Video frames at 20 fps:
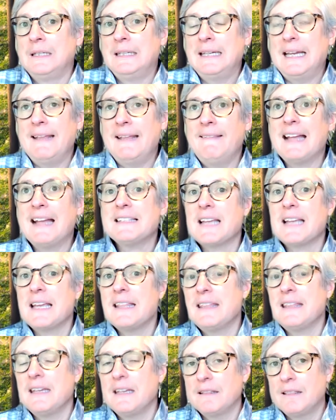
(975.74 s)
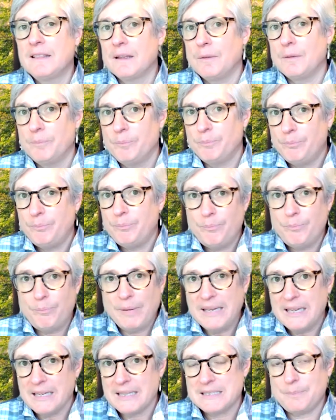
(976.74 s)
And that's, I think, the
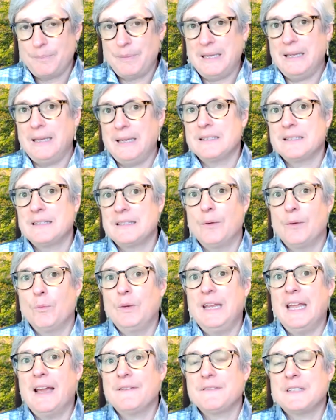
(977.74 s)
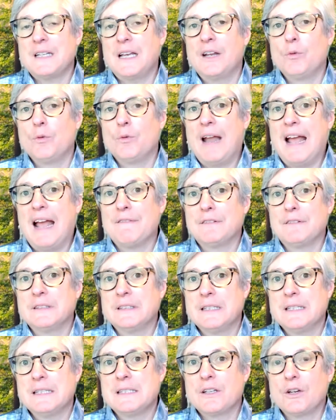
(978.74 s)
biggest piece that we have to unravel in
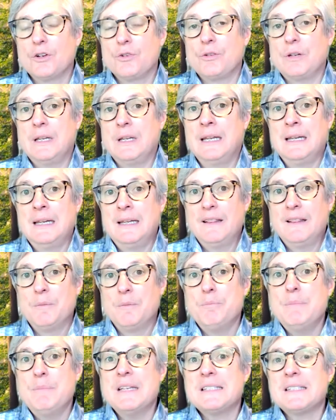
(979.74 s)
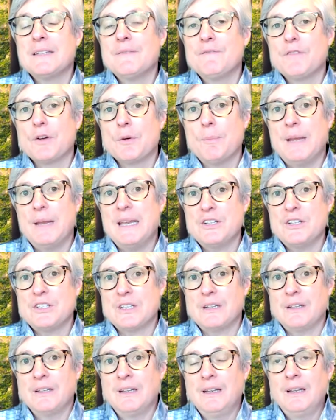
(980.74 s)
this country: the
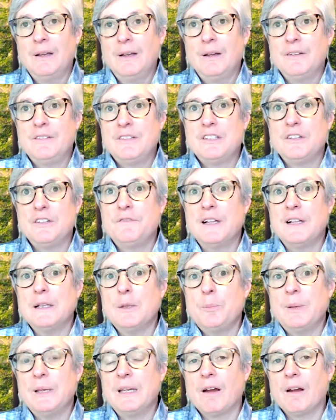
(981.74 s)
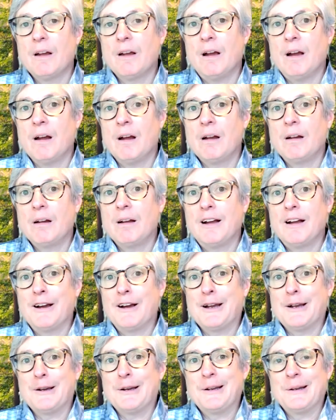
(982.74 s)
misinformation, developing
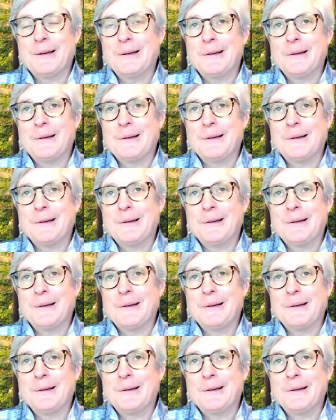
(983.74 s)
our